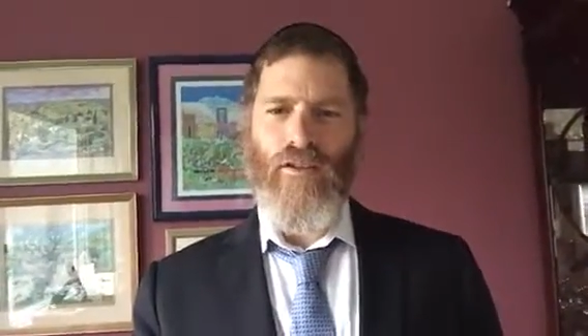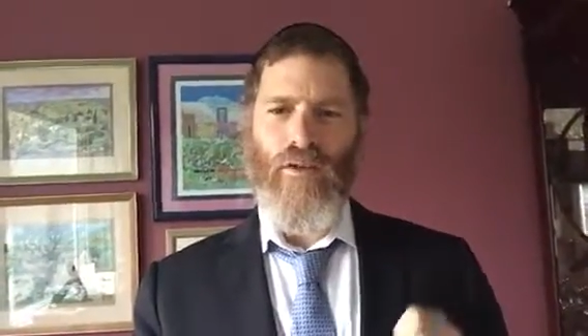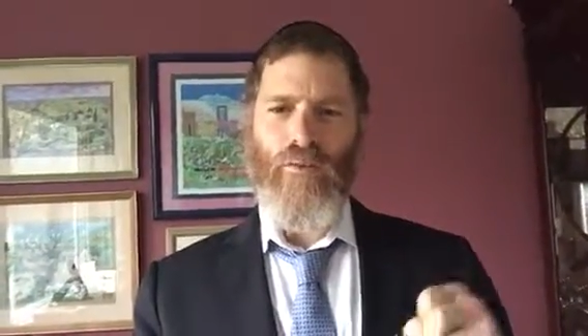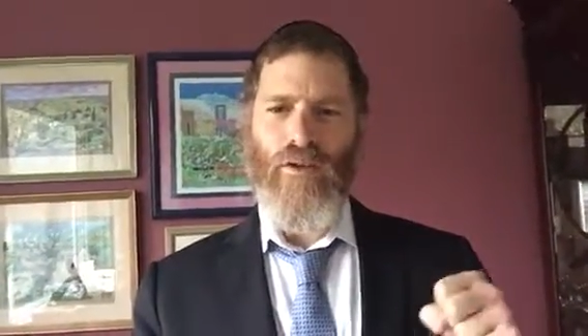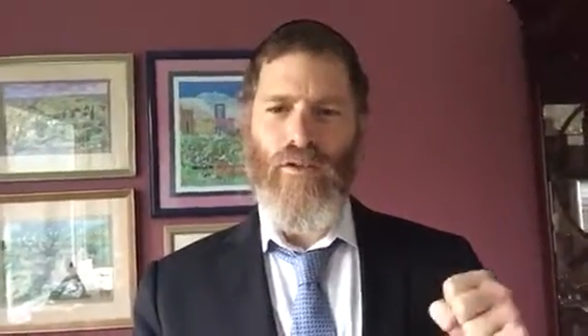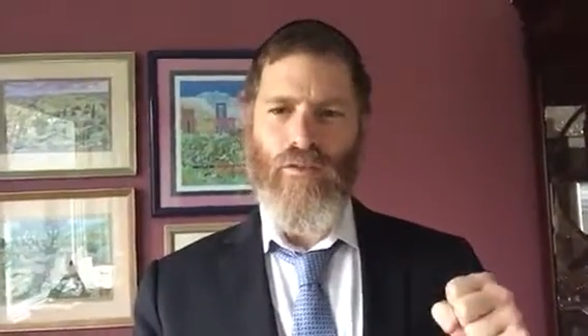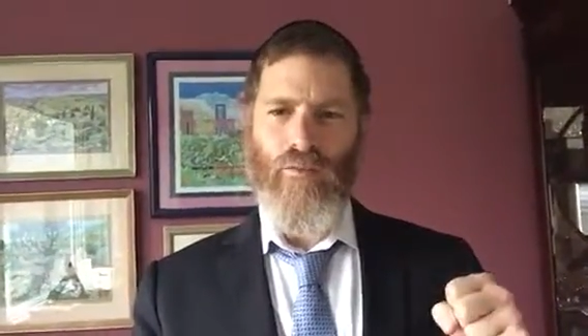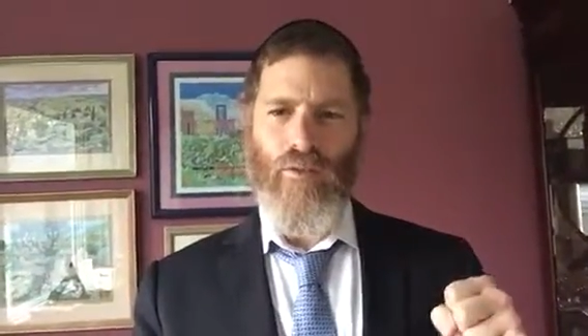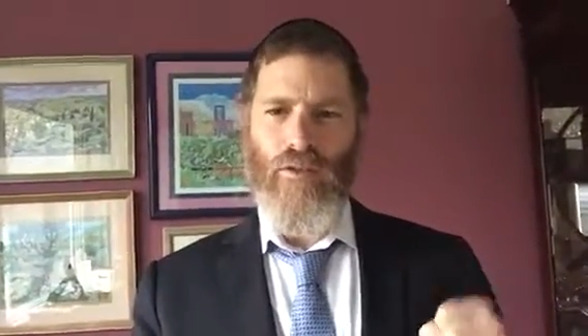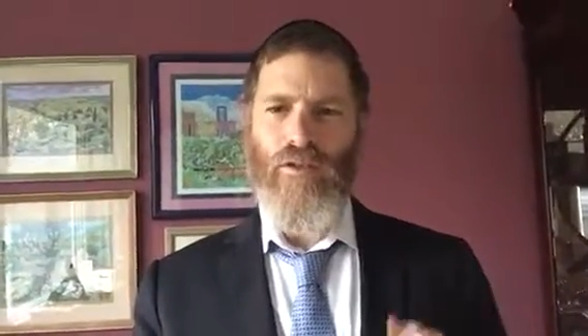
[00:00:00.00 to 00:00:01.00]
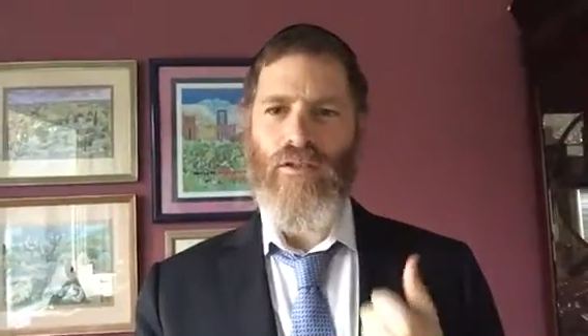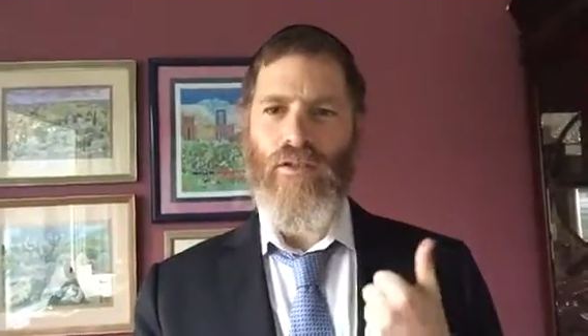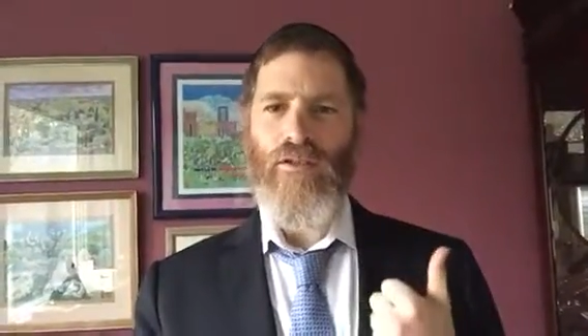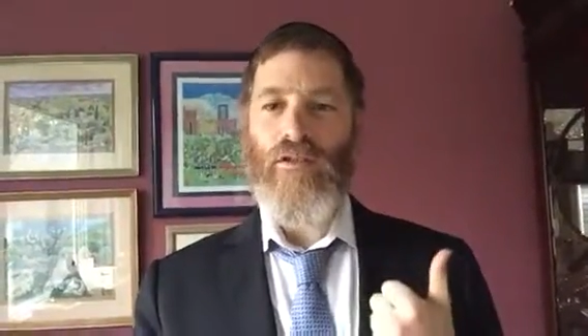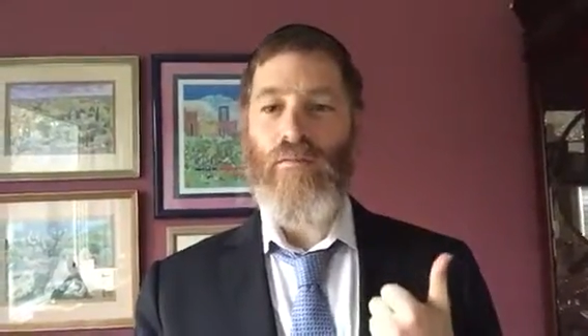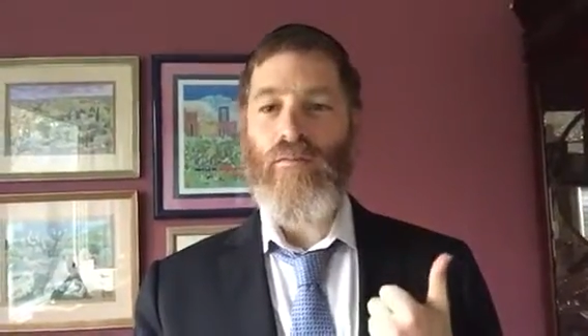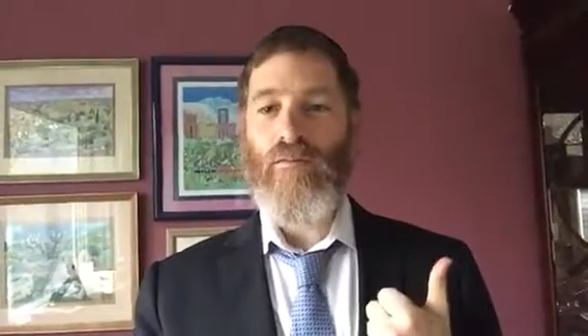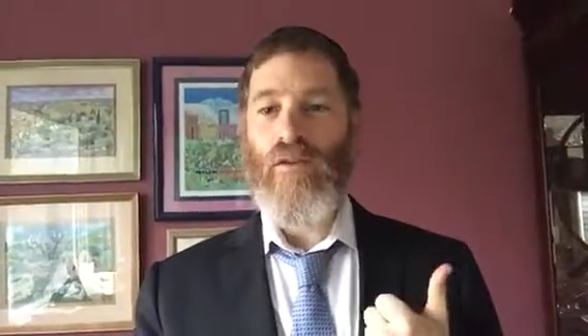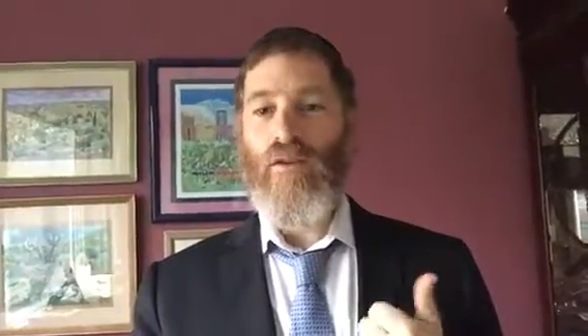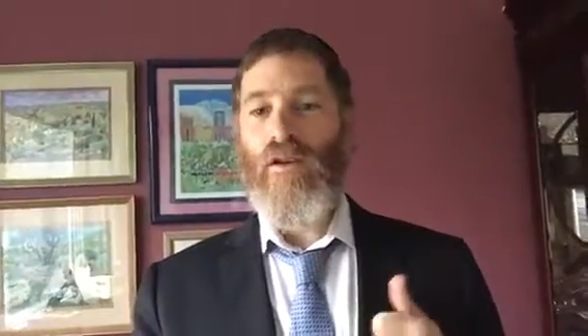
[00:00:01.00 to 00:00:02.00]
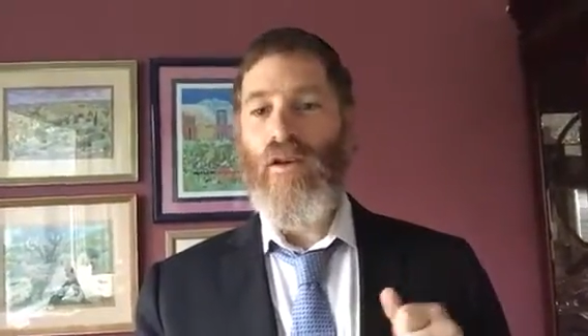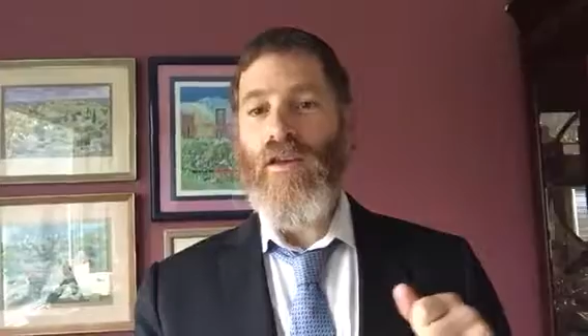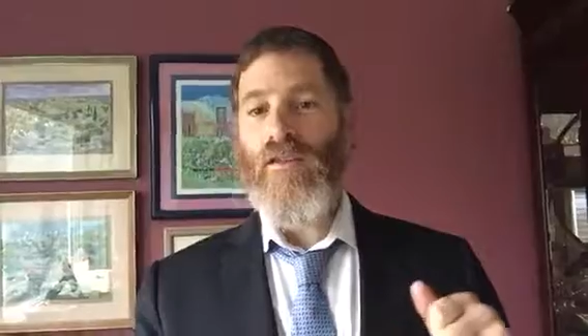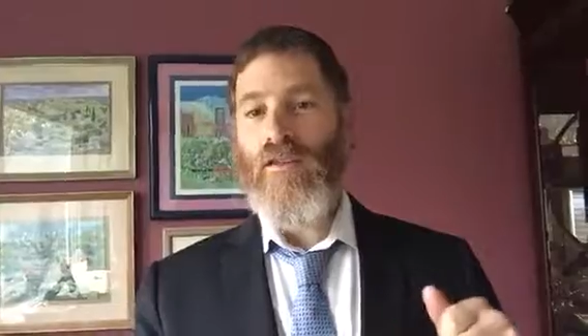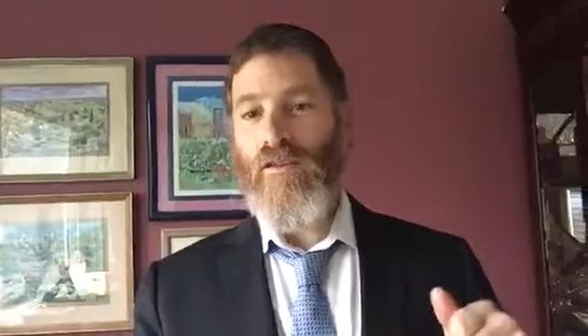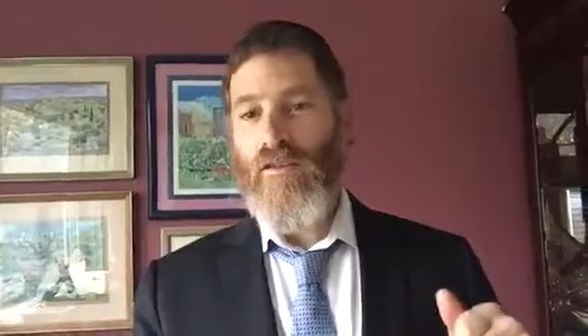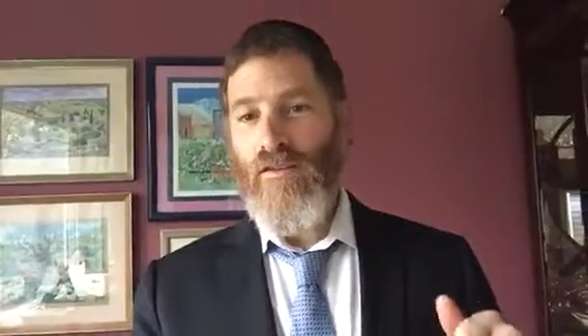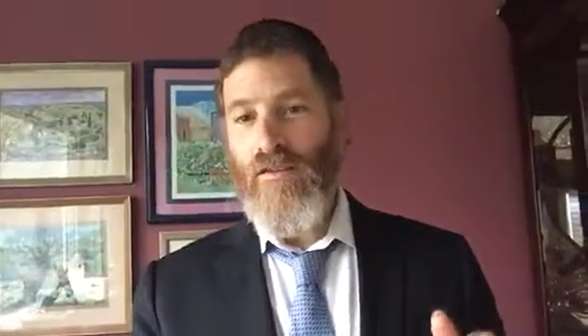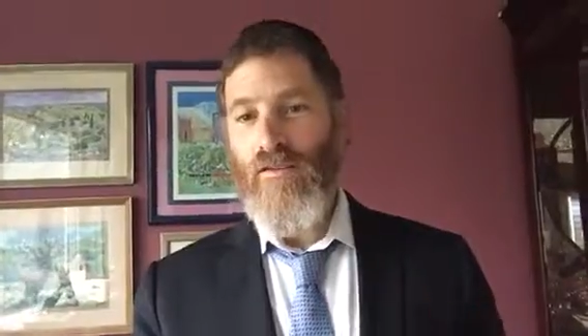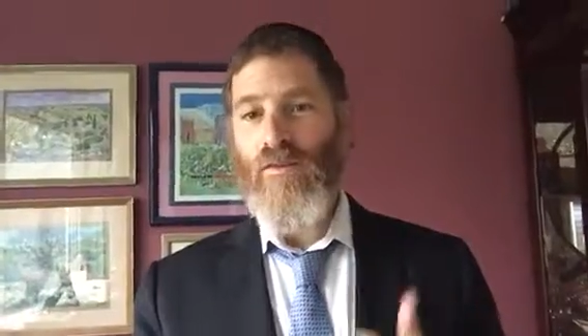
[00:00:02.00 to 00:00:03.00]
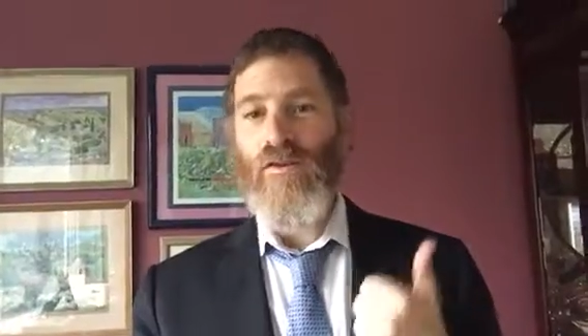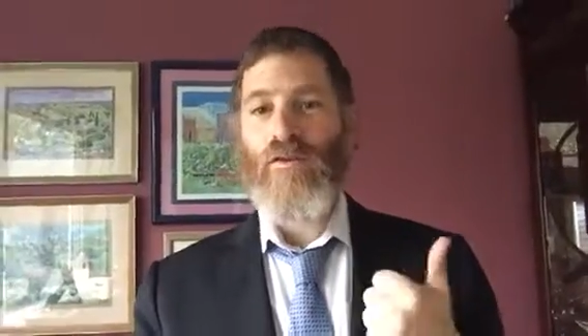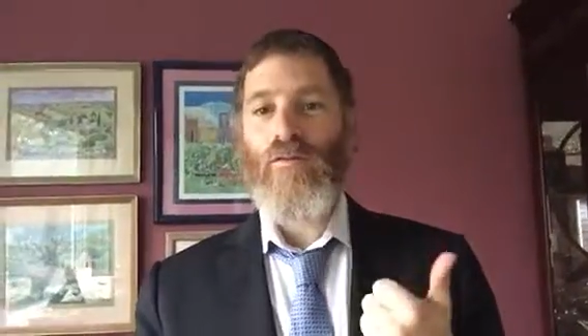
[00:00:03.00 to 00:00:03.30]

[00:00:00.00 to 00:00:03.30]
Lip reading: they went b'midah sadin, and the litvish